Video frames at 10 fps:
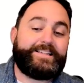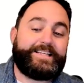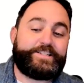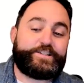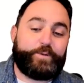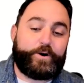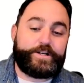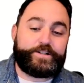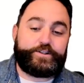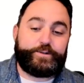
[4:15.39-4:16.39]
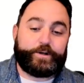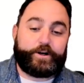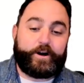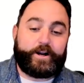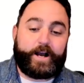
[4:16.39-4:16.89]
the smartest
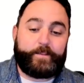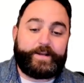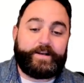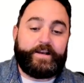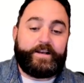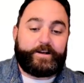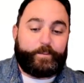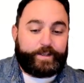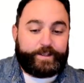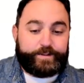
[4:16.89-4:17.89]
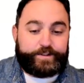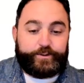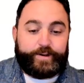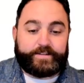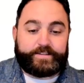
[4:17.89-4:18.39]
supercar cockpit, complete with
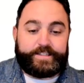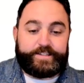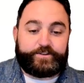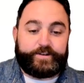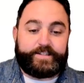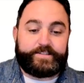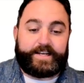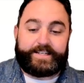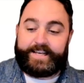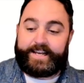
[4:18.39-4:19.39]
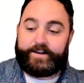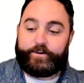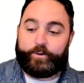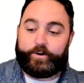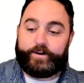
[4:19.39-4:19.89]
two LCD screens, a
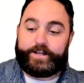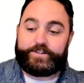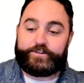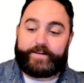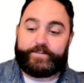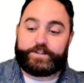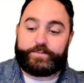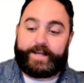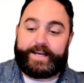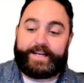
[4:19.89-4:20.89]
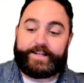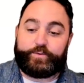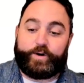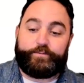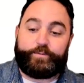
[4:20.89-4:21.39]
10.25-inch driver display, and a
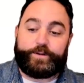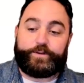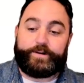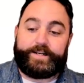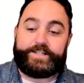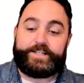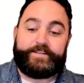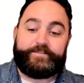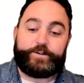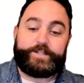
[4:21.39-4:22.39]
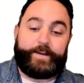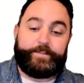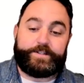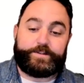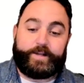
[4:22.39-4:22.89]
12.3-inch
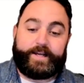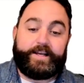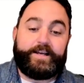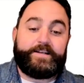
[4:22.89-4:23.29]
infotainment display.